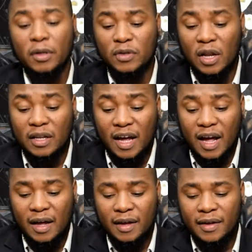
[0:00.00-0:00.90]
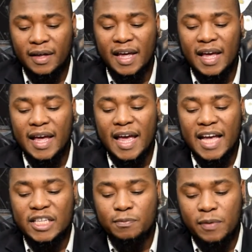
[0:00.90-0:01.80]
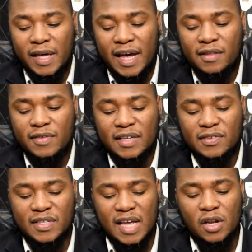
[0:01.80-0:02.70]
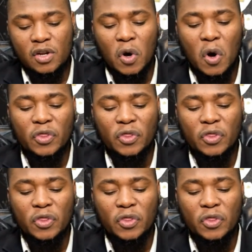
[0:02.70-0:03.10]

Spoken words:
but Allah expiate his sin